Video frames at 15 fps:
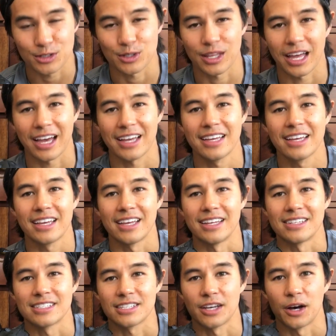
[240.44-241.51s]
do that.
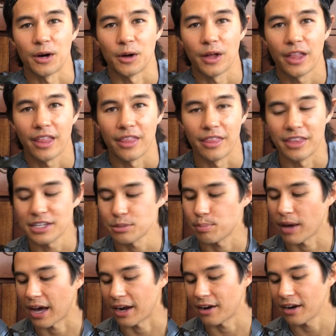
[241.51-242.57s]
And so this
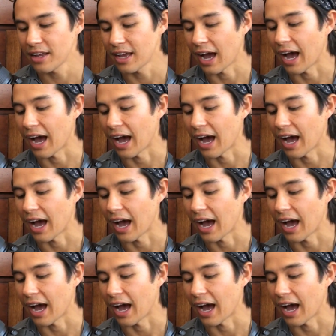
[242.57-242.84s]
battery,